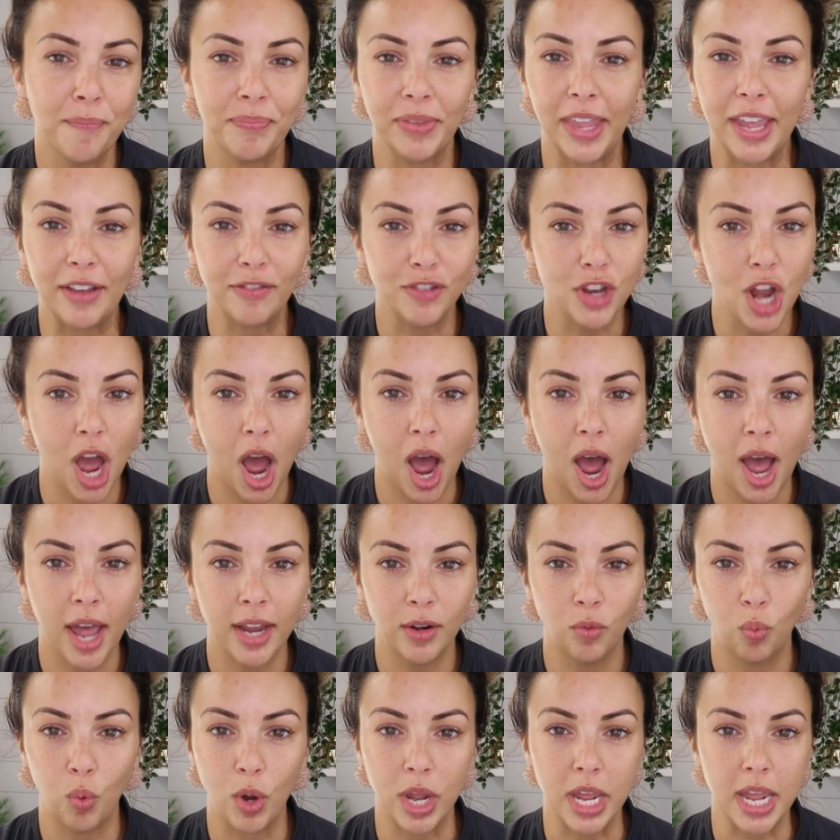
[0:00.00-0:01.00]
If
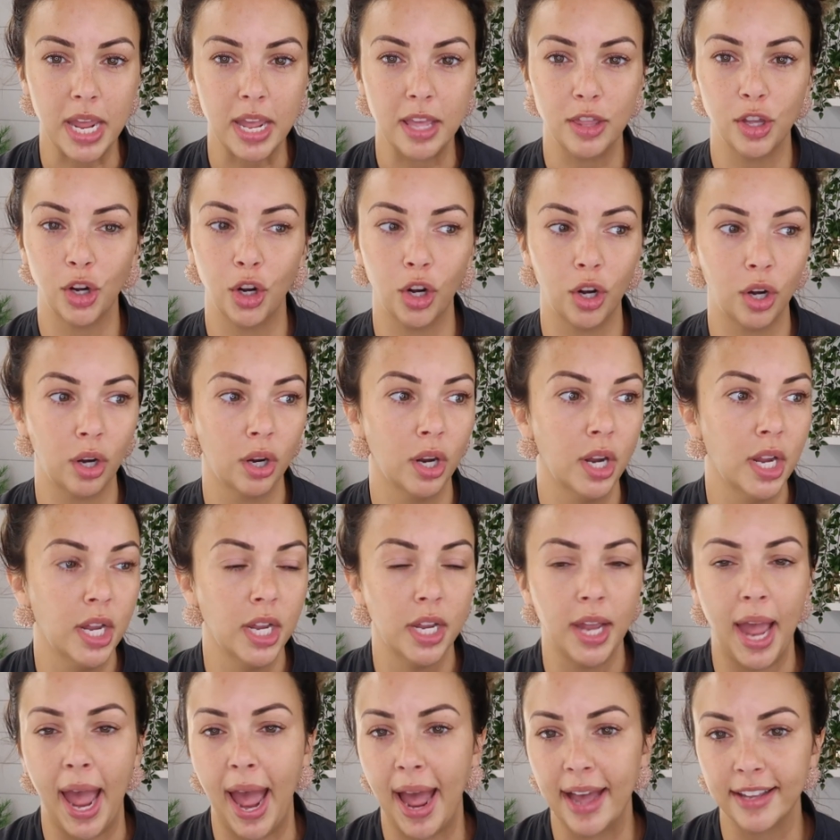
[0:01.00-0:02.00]
not, we either
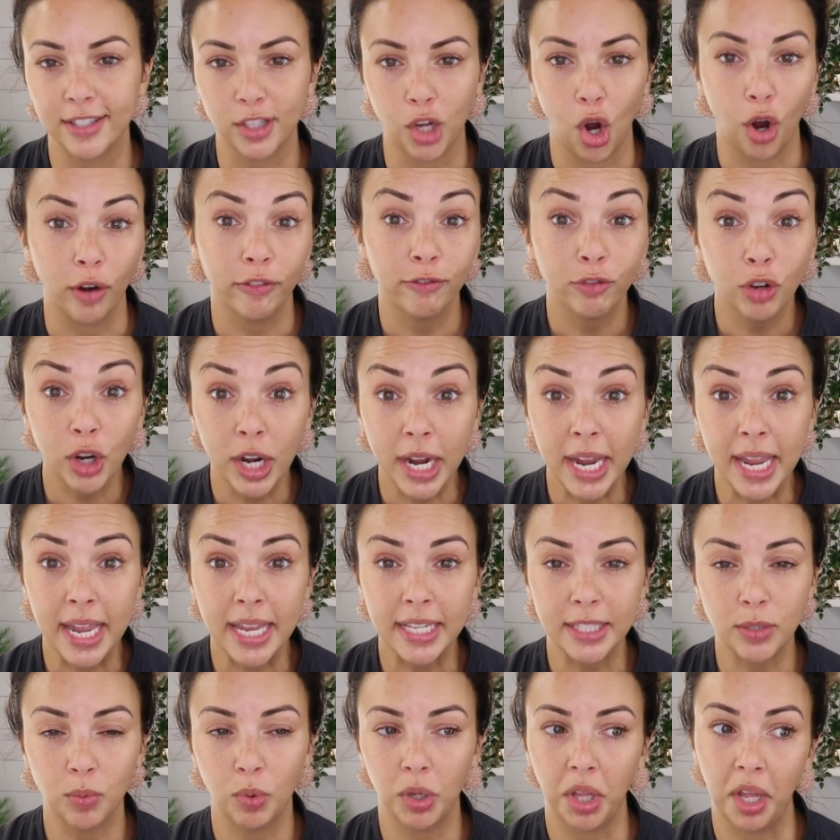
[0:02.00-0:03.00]
ask our
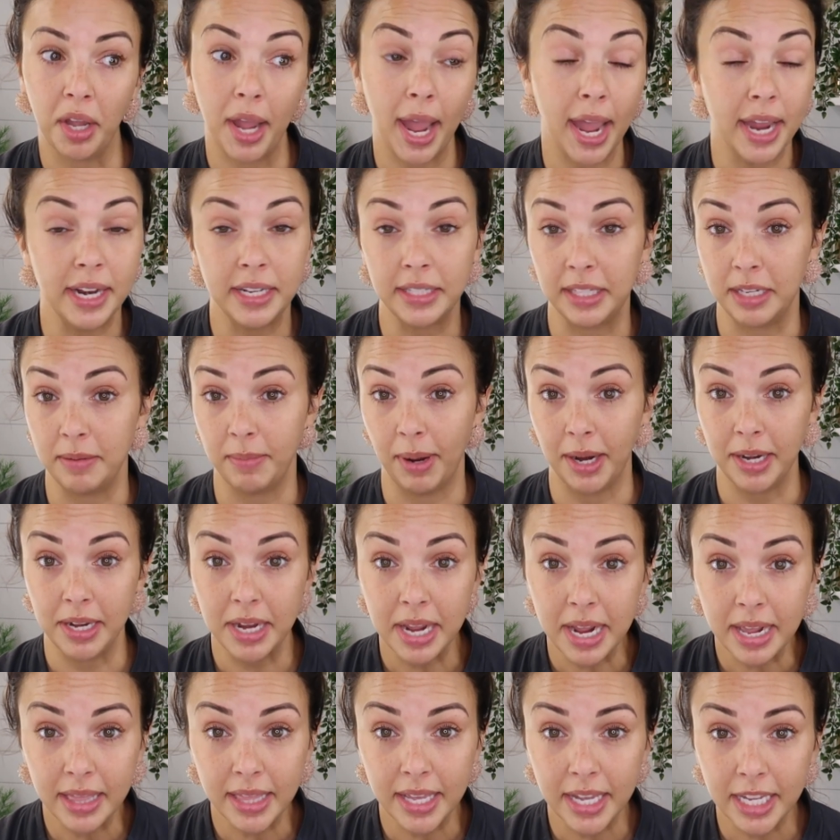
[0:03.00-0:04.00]
friends and we're like, hey, does anybody
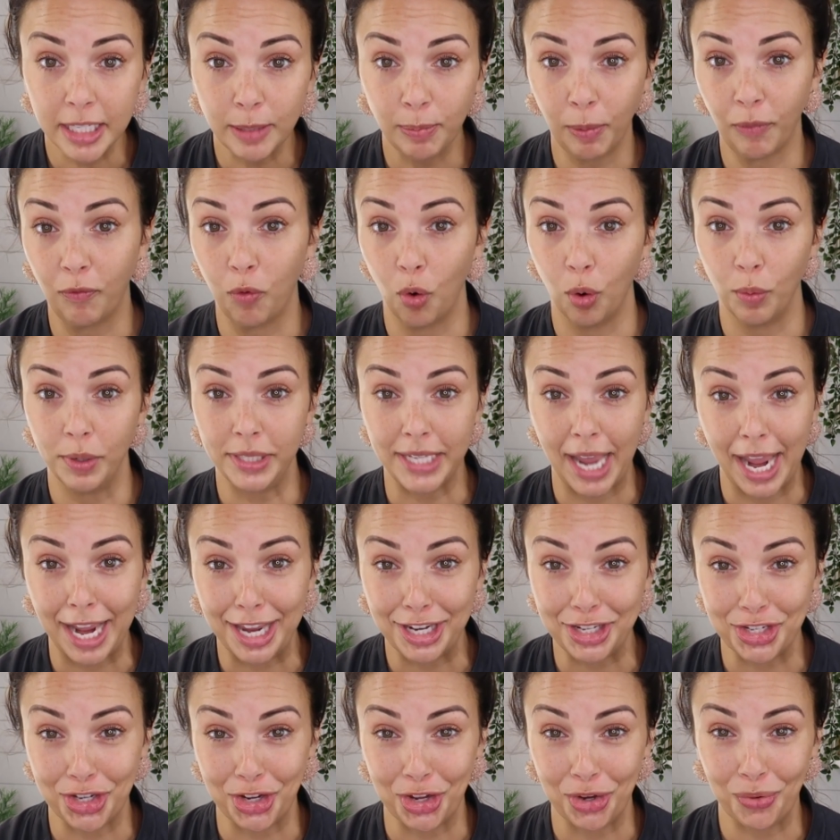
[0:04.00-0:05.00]
need this, before we take
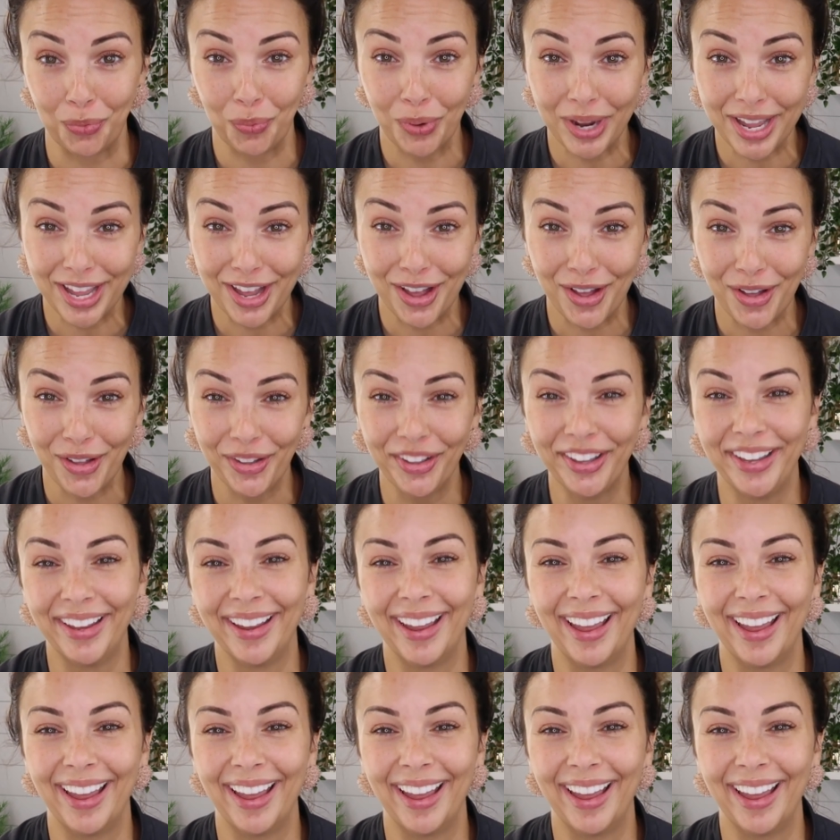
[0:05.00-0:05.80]
it to Goodwill